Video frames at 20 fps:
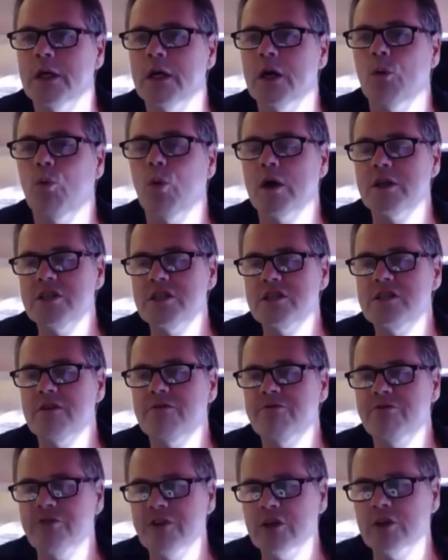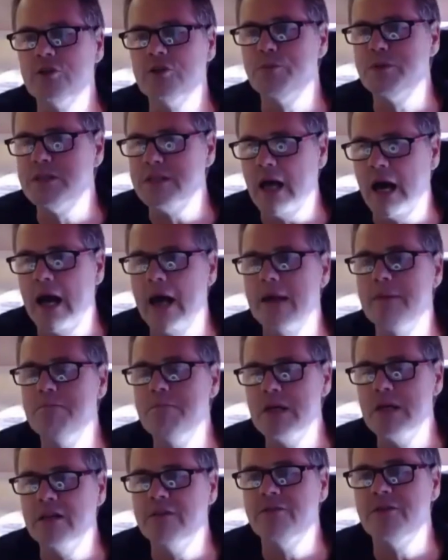What does the field psi
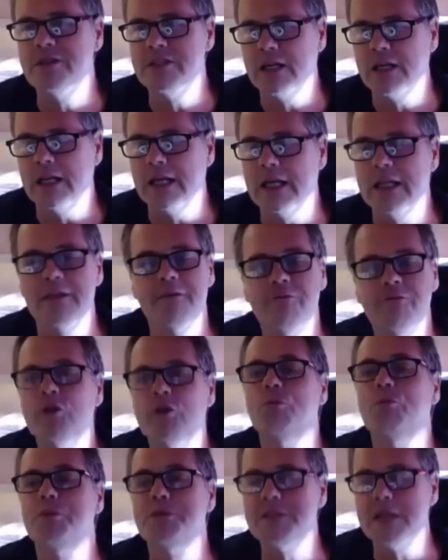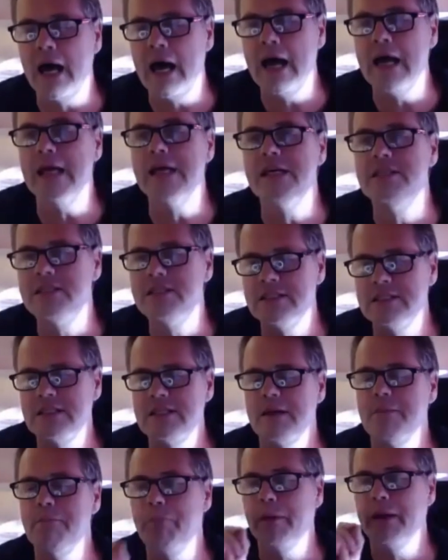mean physically? The field psi is
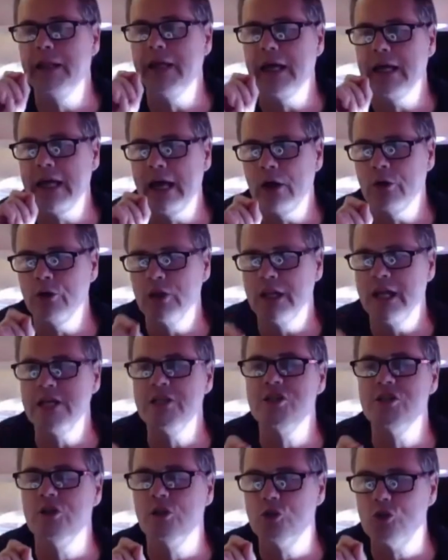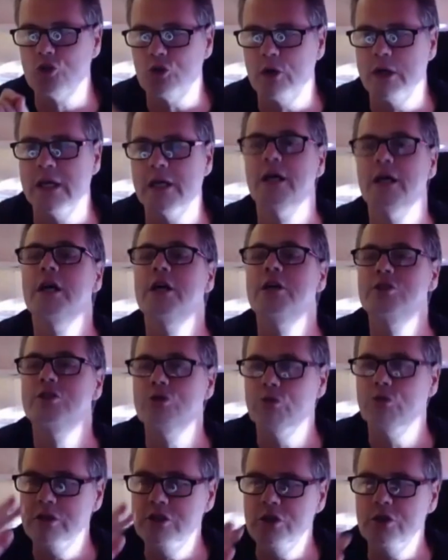simply a calculational trick to
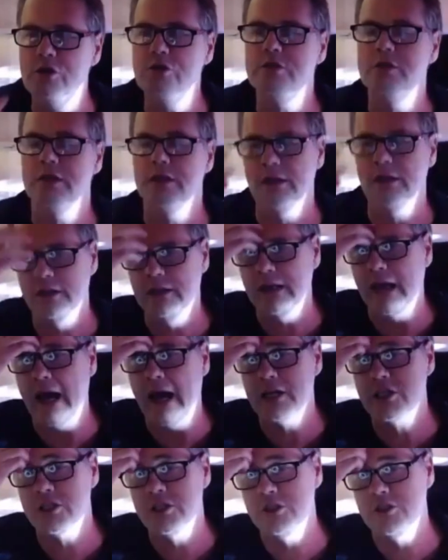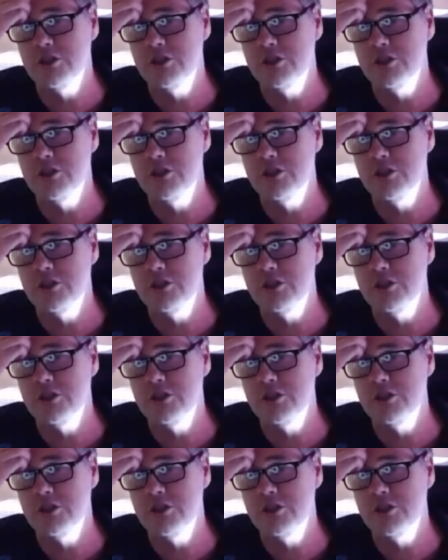reduce the, the action